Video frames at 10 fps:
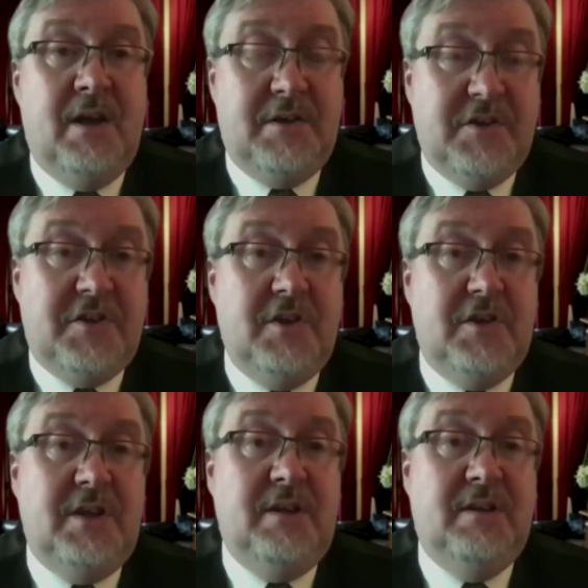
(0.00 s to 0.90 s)
are
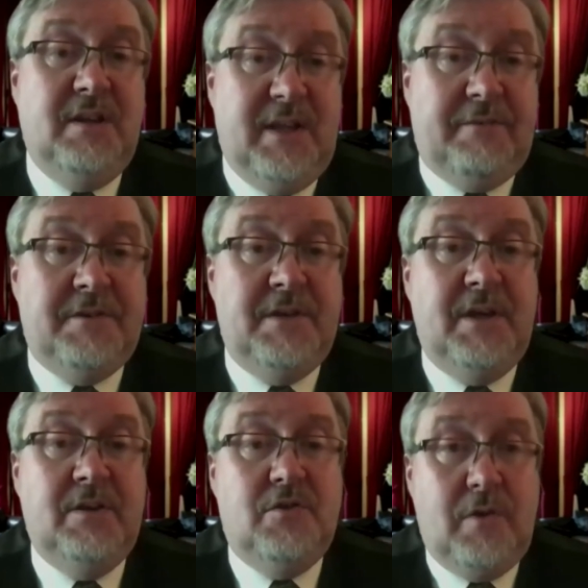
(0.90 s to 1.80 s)
deserting the left
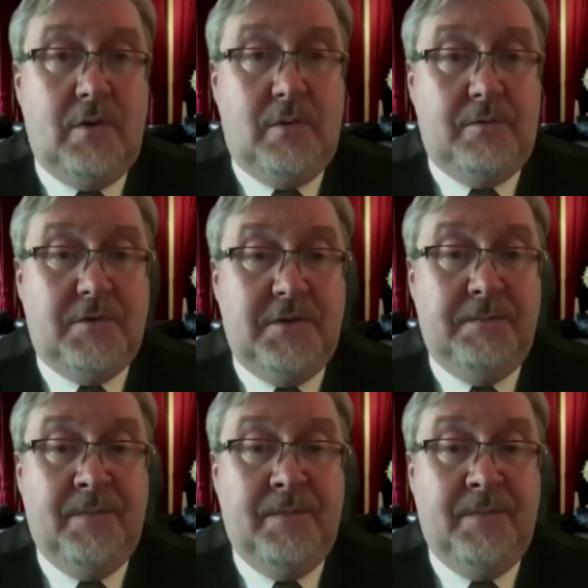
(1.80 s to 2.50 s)
in droves.